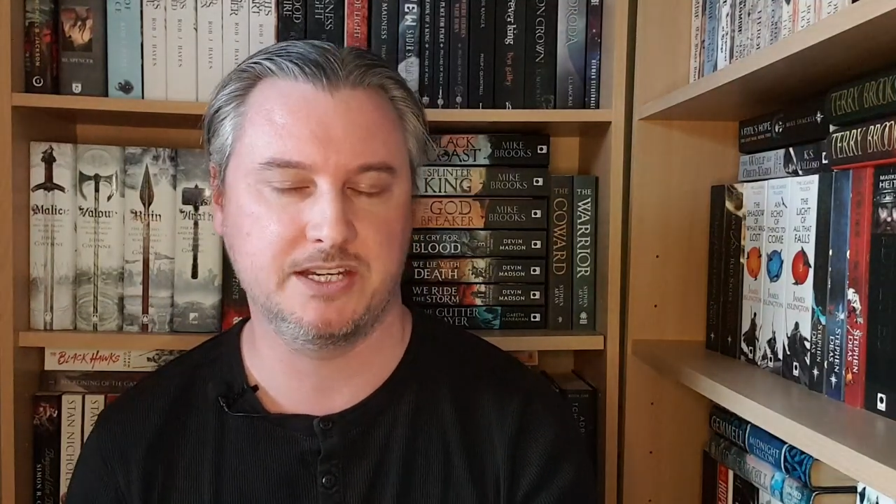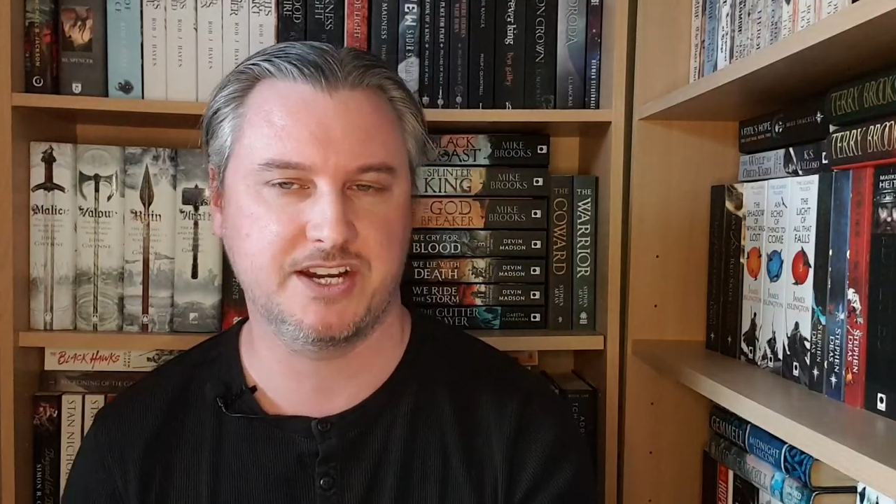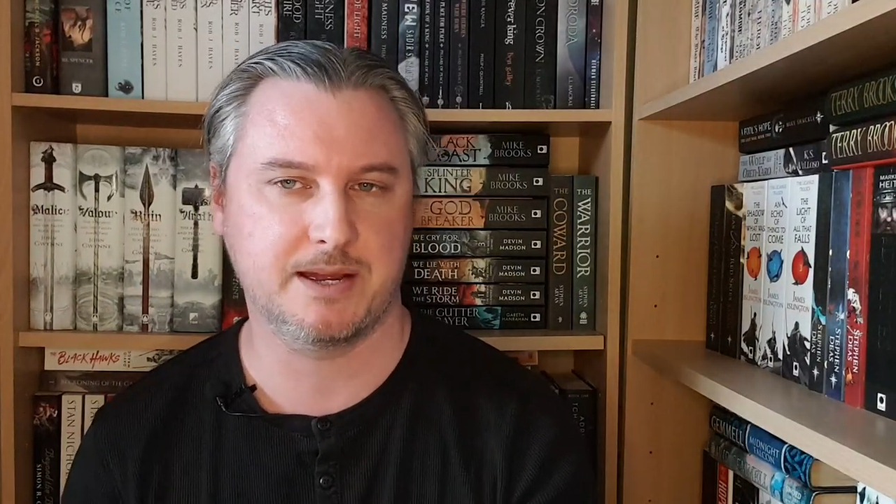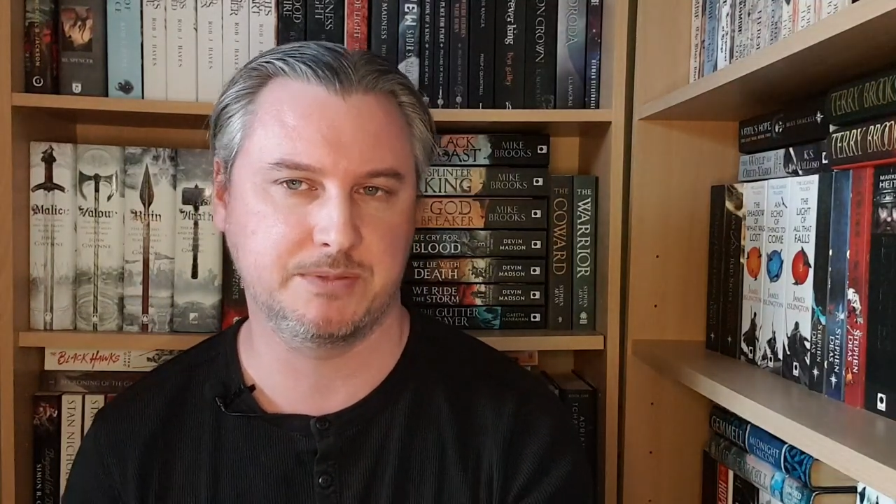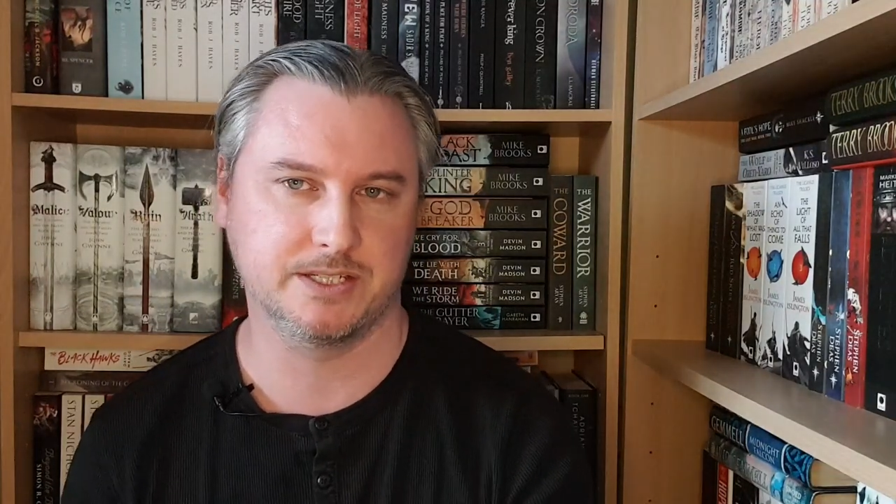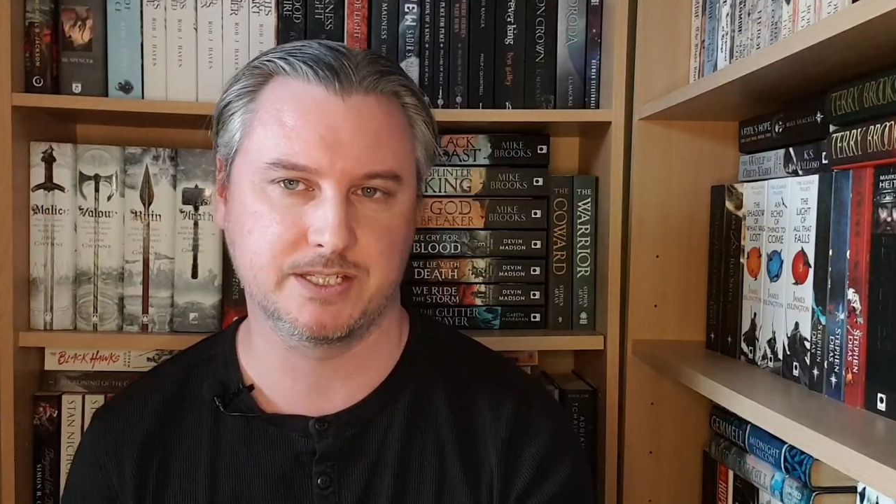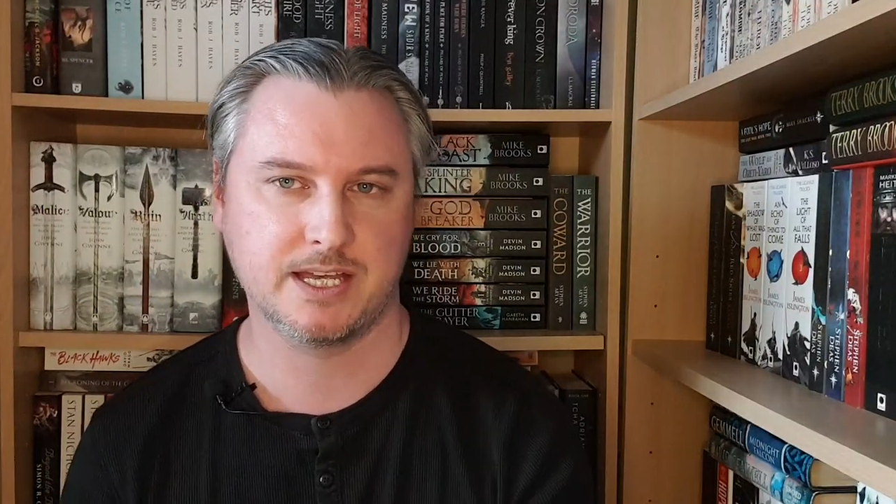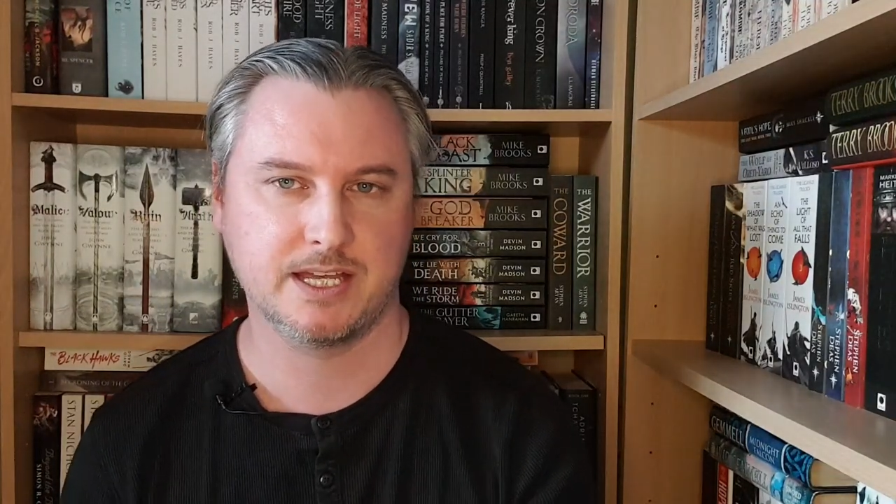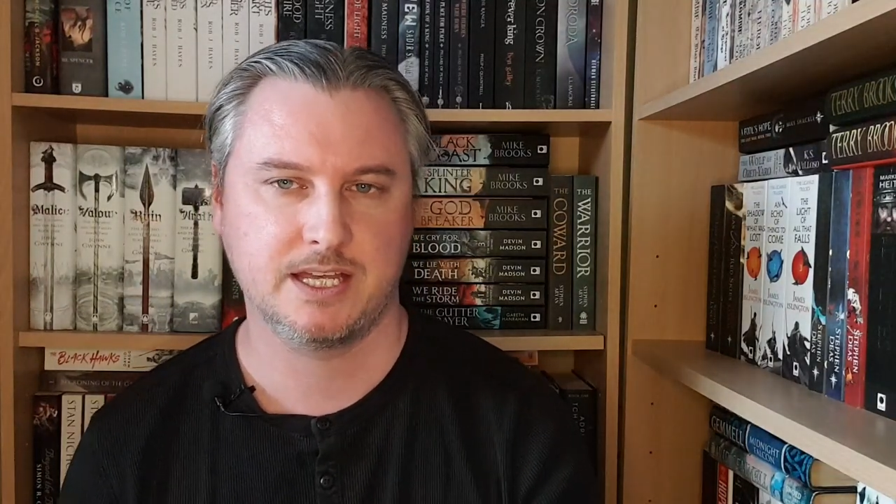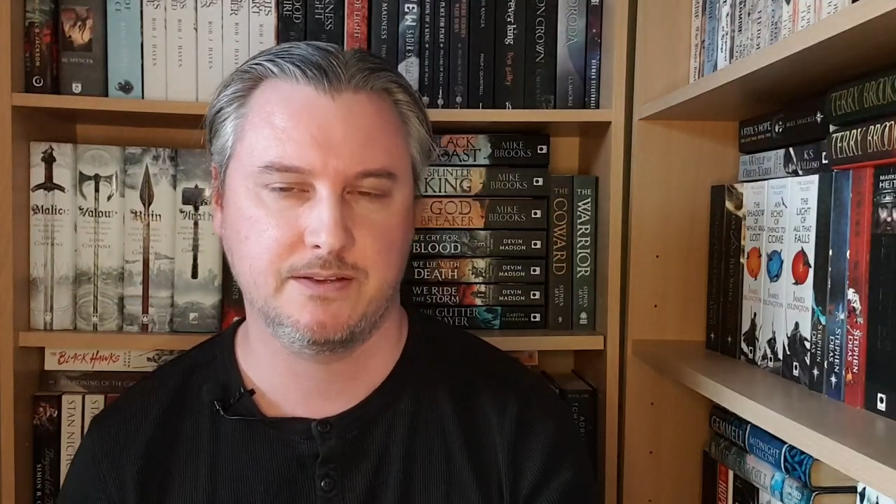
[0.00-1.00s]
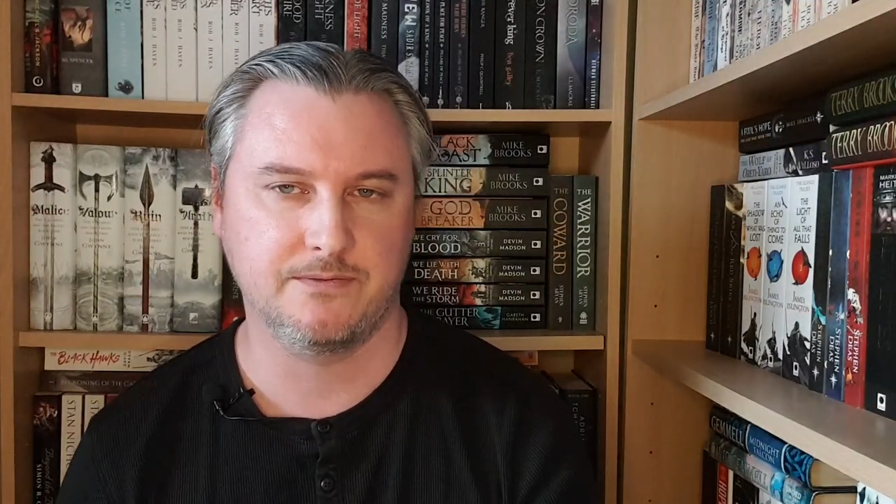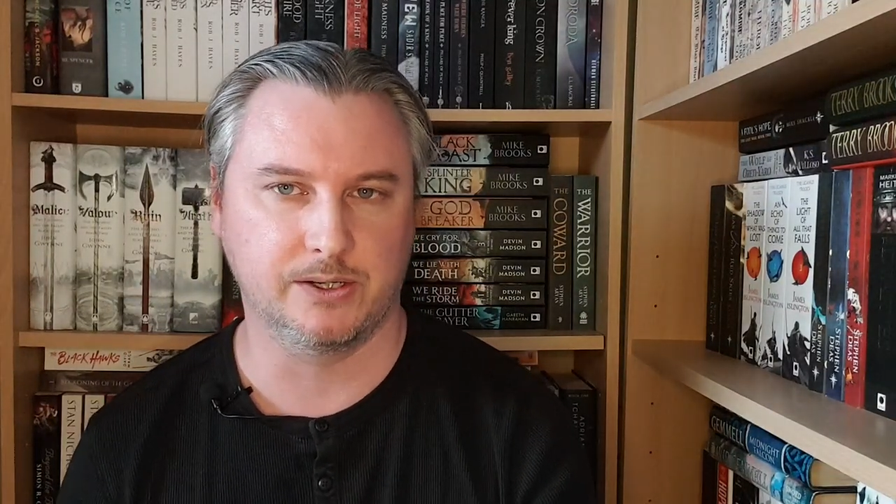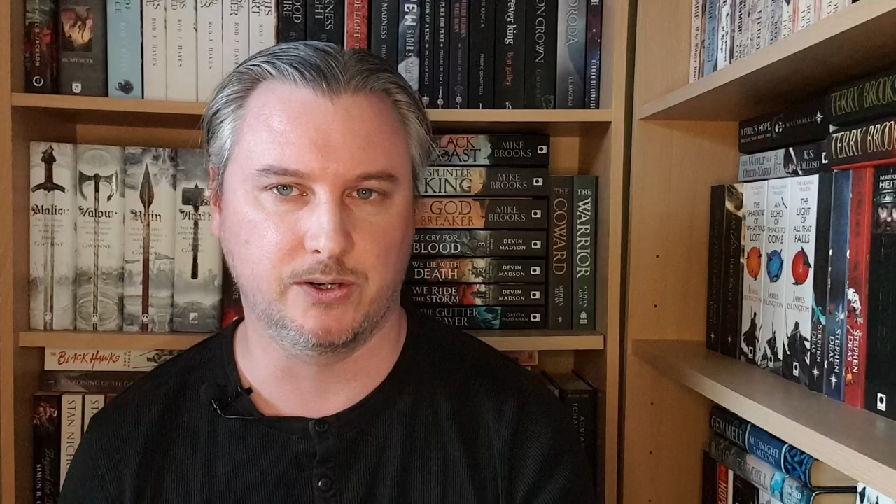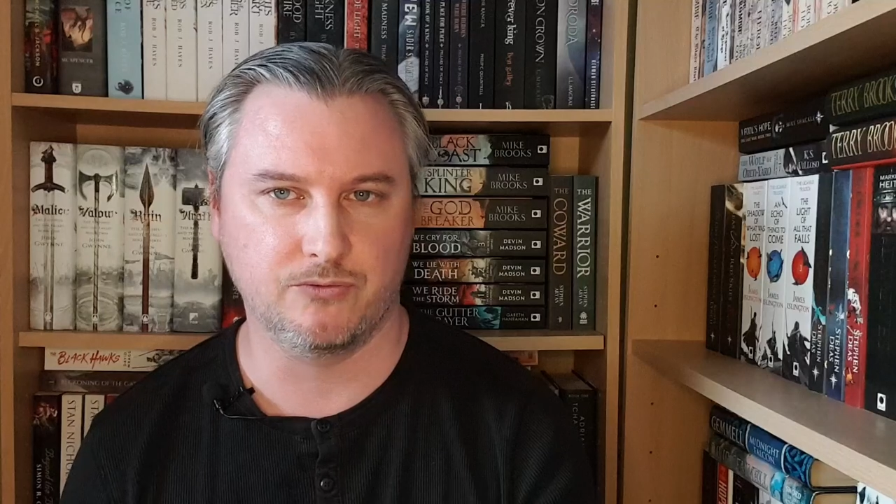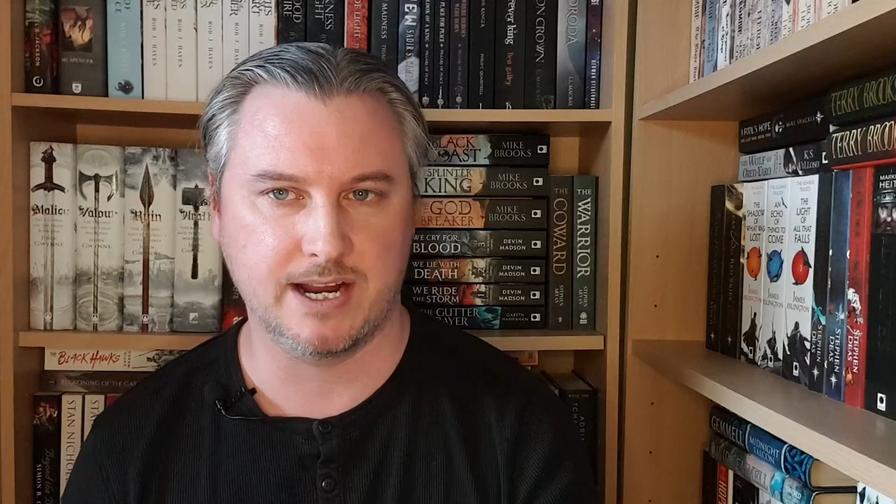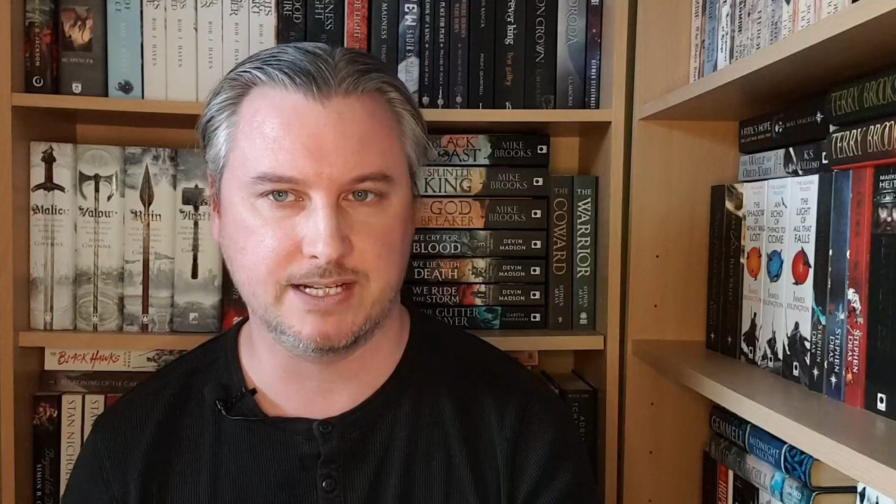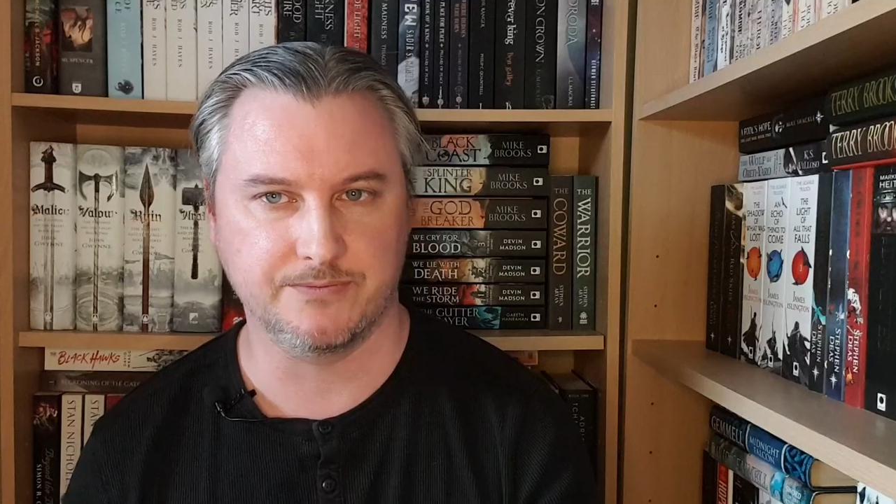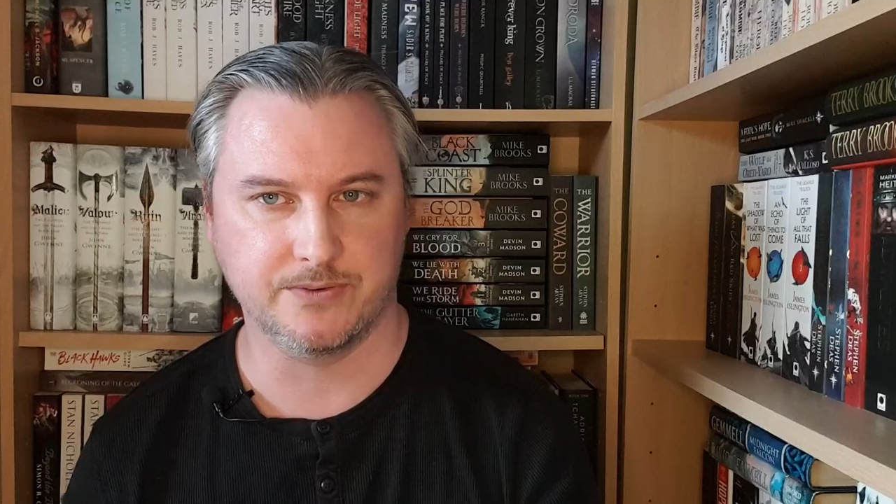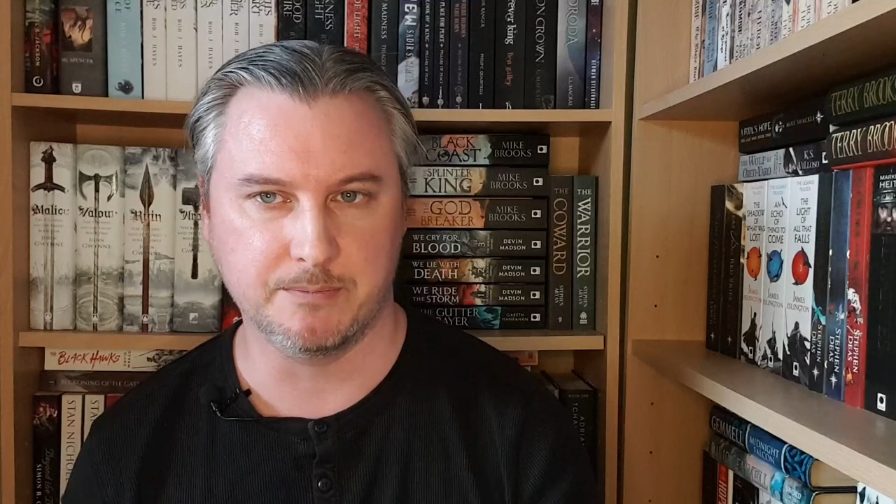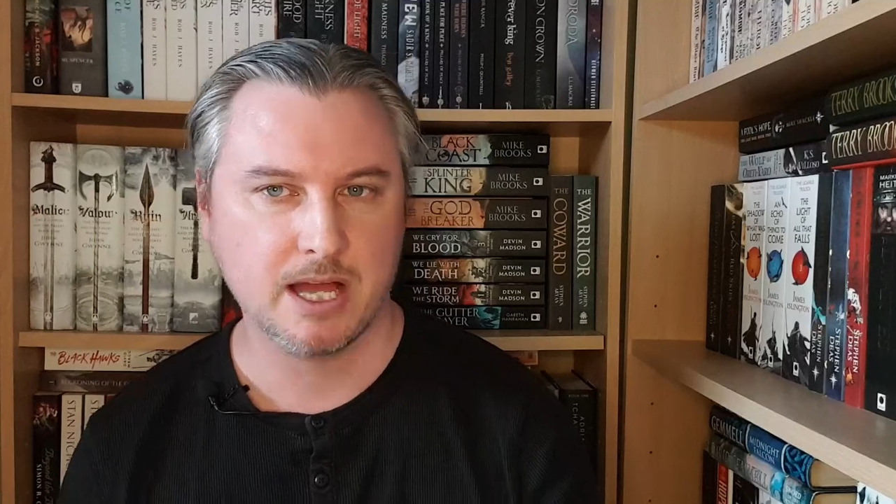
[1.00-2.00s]
chapters that I read
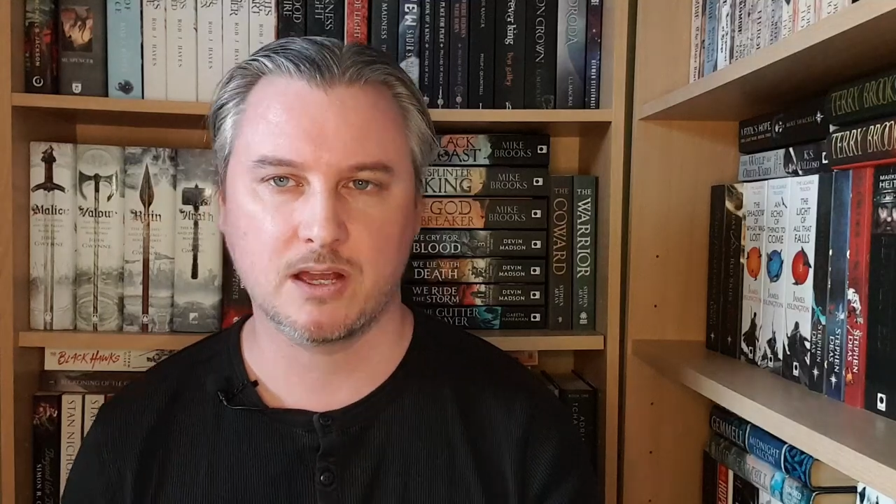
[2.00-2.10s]
of them.